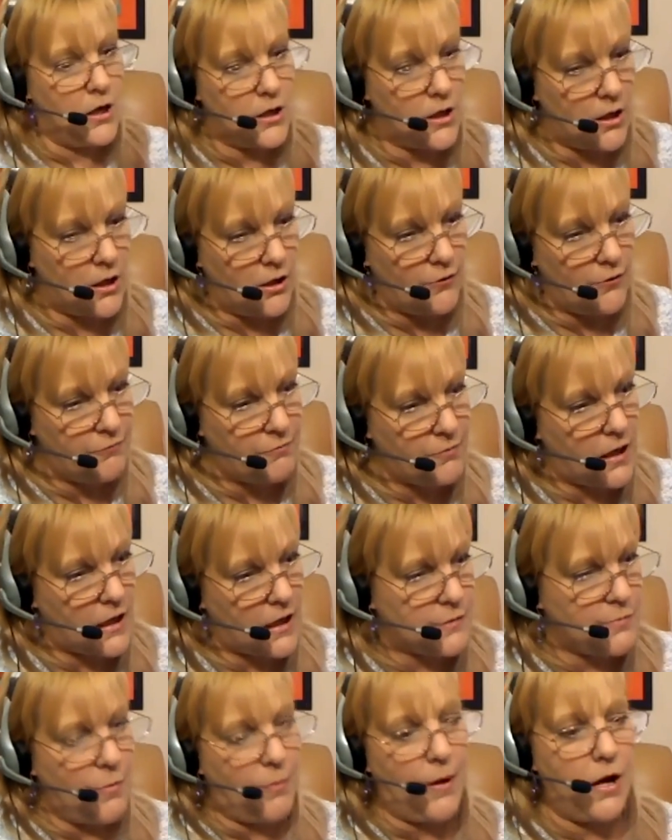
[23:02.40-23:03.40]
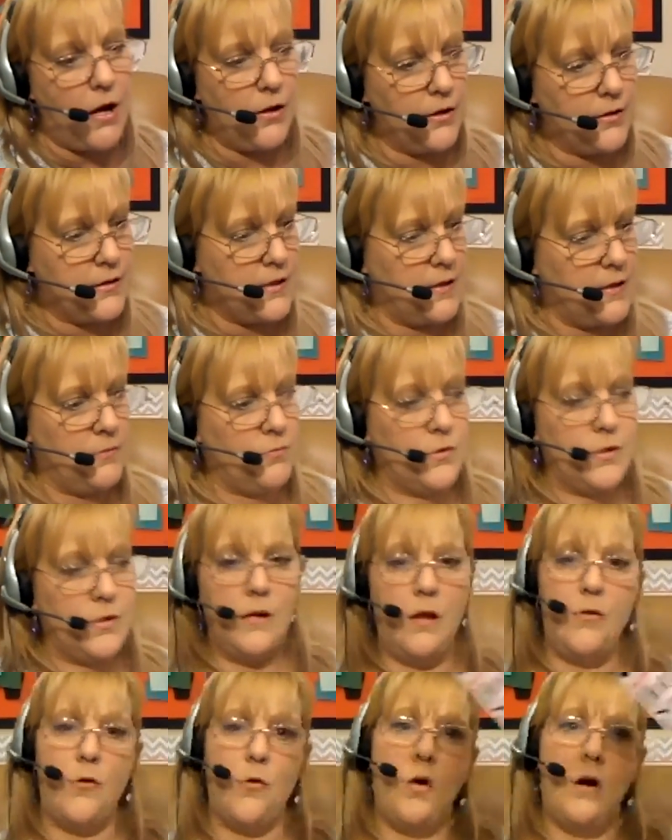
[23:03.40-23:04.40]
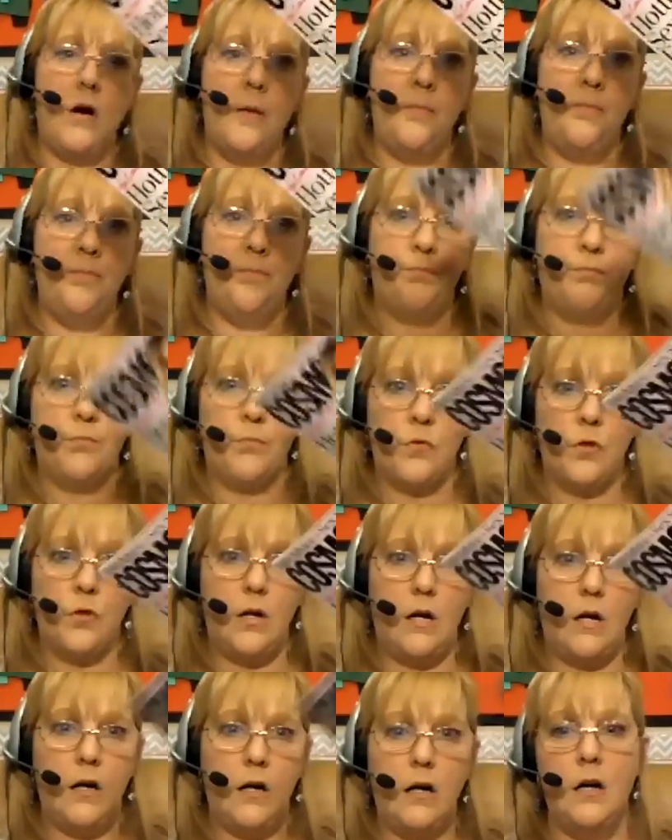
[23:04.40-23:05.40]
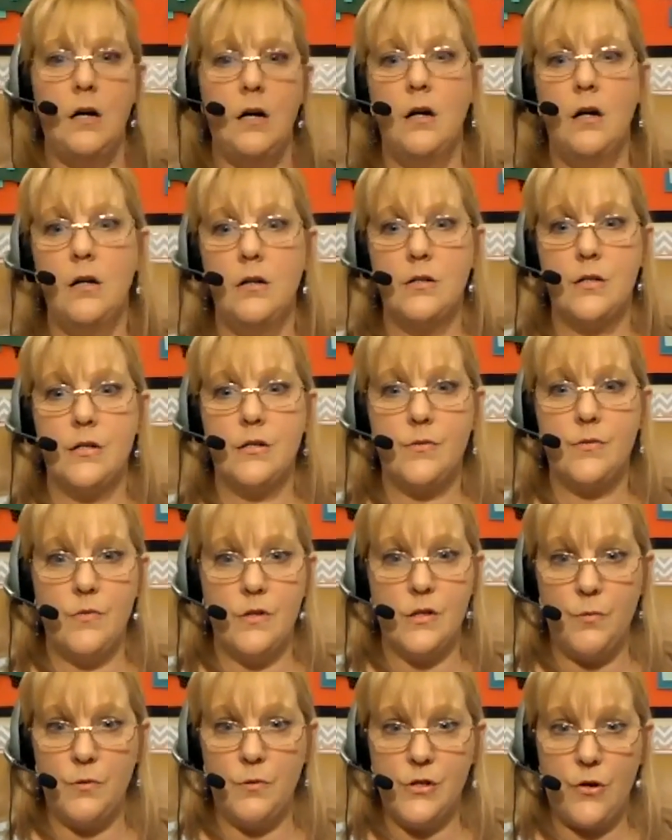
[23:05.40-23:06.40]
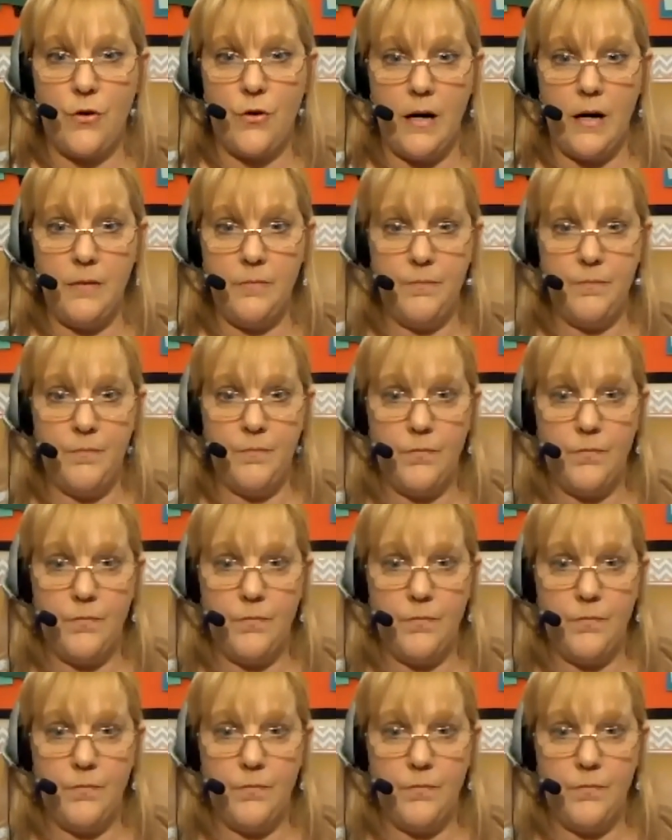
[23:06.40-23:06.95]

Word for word: Golf, cosmopolitan was another one. Okay, this, this one's great.